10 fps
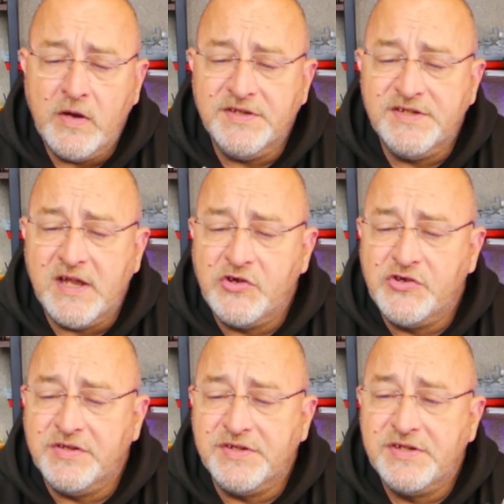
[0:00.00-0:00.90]
in
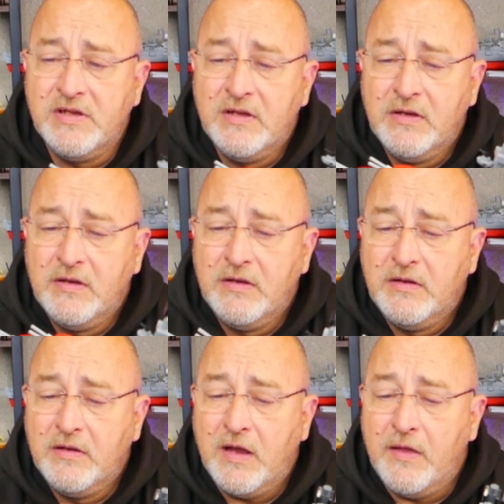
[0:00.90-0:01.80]
sections,
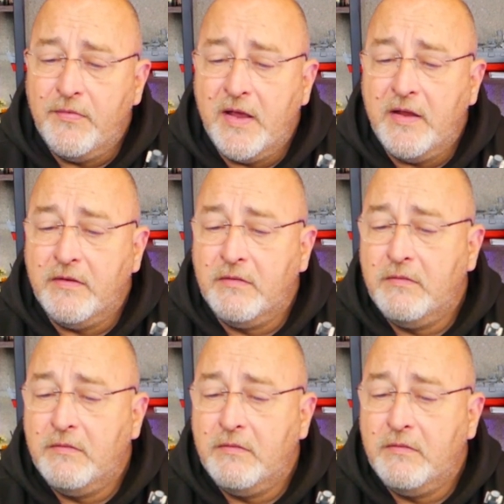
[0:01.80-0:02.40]
and then